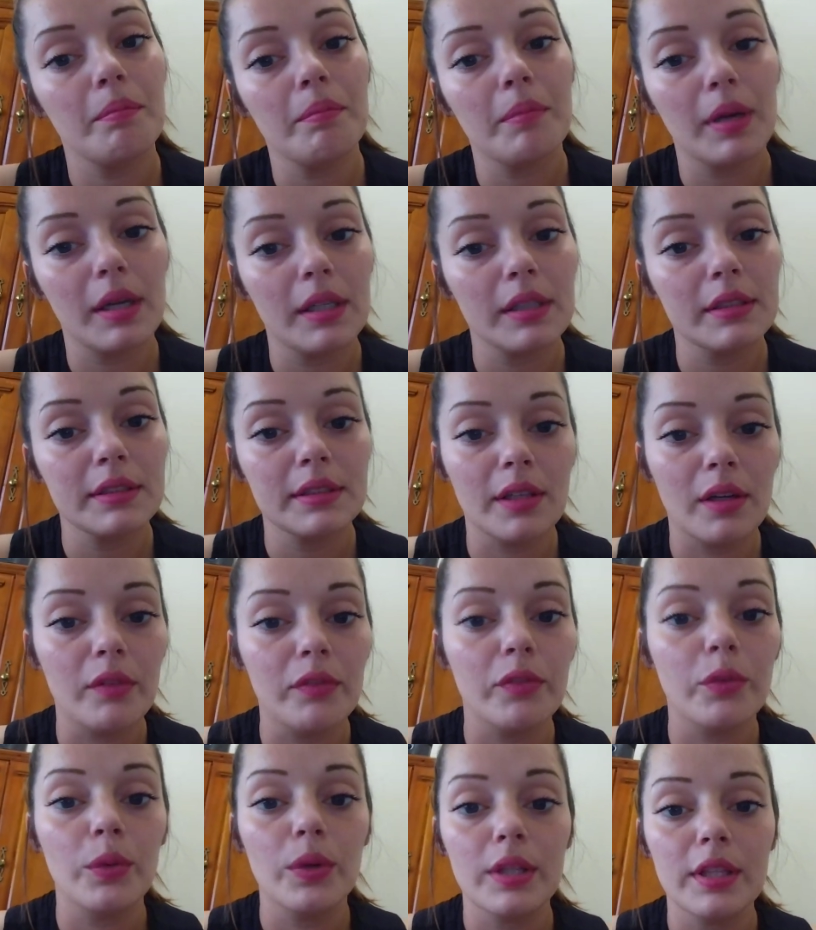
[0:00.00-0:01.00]

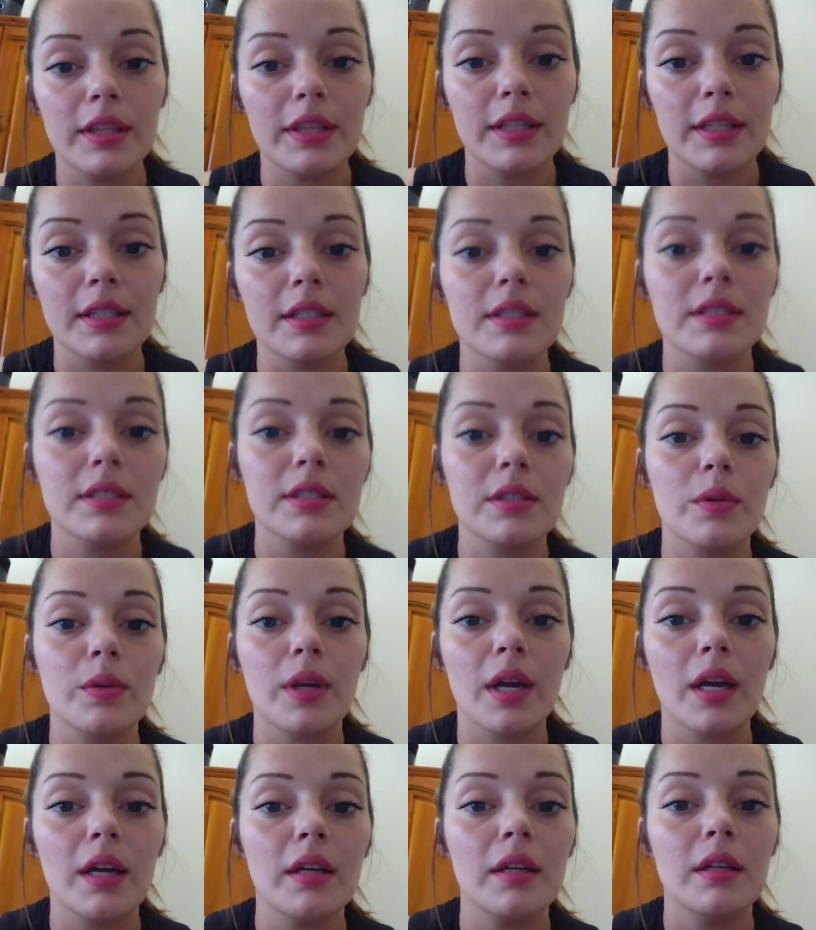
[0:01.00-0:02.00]
myself with this,
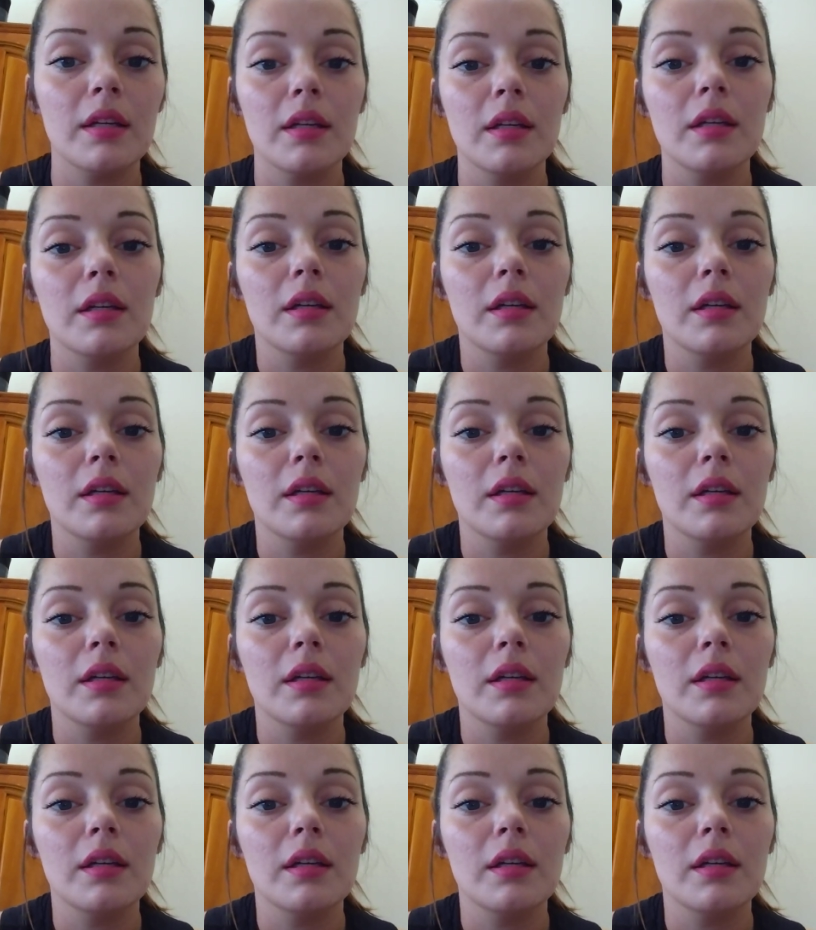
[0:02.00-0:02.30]
okay?